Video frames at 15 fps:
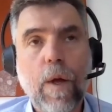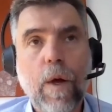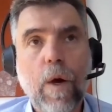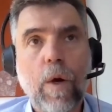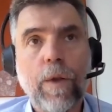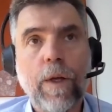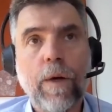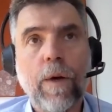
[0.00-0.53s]

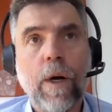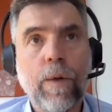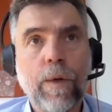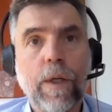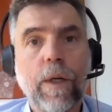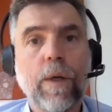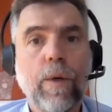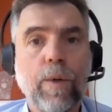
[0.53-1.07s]
on their own,
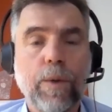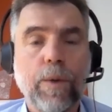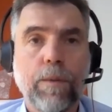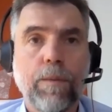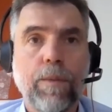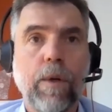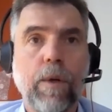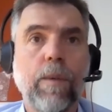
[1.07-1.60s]
don't cause a
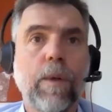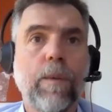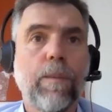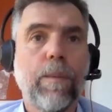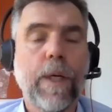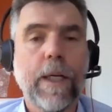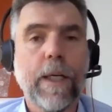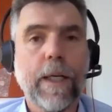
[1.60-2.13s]
problem,
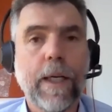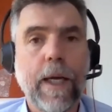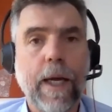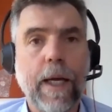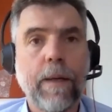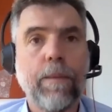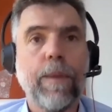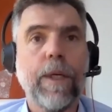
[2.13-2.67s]
but it
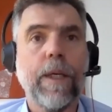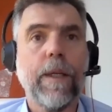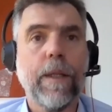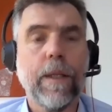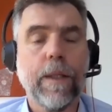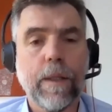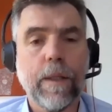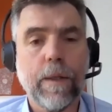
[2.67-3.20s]
can be
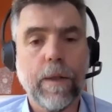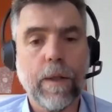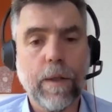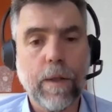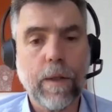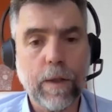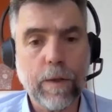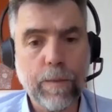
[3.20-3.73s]
that
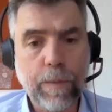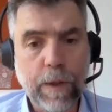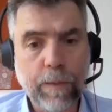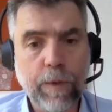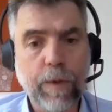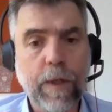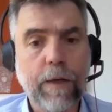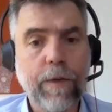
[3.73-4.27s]
those
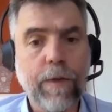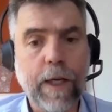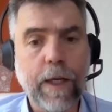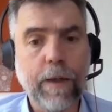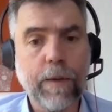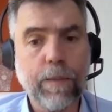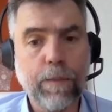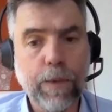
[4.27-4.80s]
people who have that
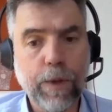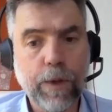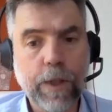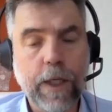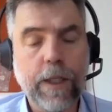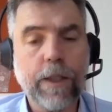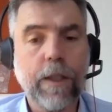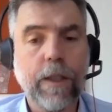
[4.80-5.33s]

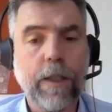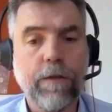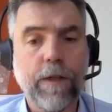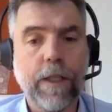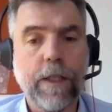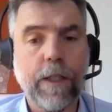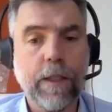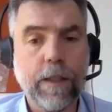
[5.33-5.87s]
mutation
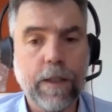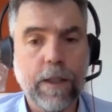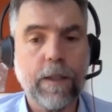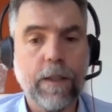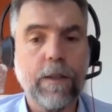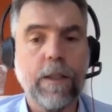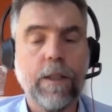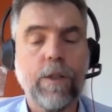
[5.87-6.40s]
affecting
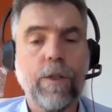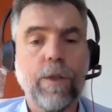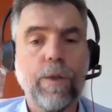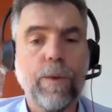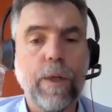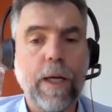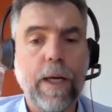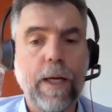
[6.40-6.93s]

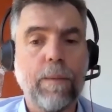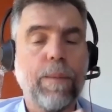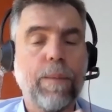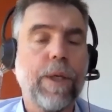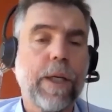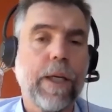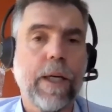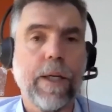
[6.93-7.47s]
TSC2 and
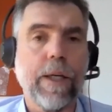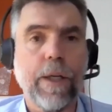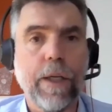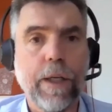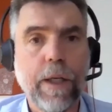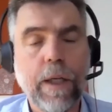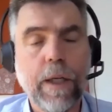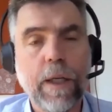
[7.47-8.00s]

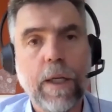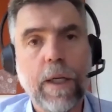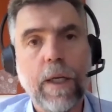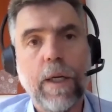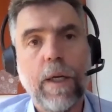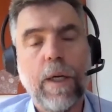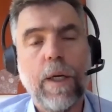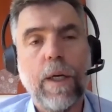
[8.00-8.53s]
PKD
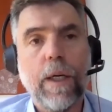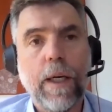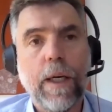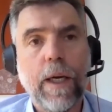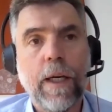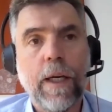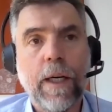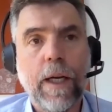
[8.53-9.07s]

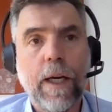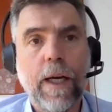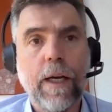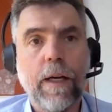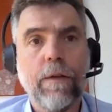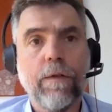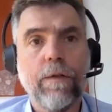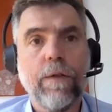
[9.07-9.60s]
can
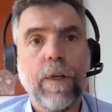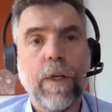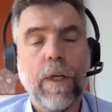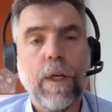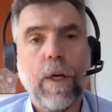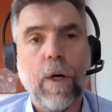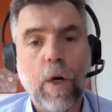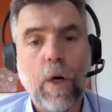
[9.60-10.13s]
have
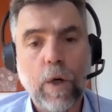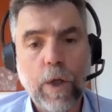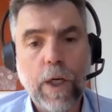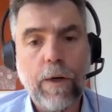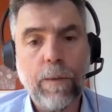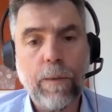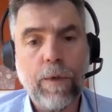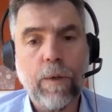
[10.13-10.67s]

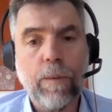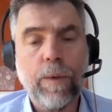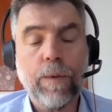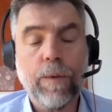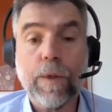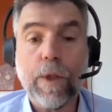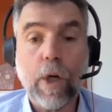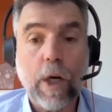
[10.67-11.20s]
ongoing problems
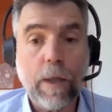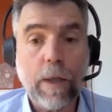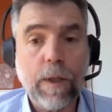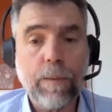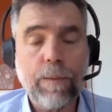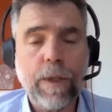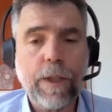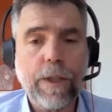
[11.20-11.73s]
with high
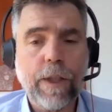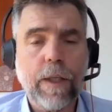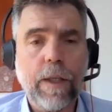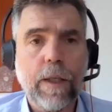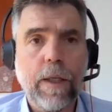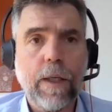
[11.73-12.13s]
blood pressure,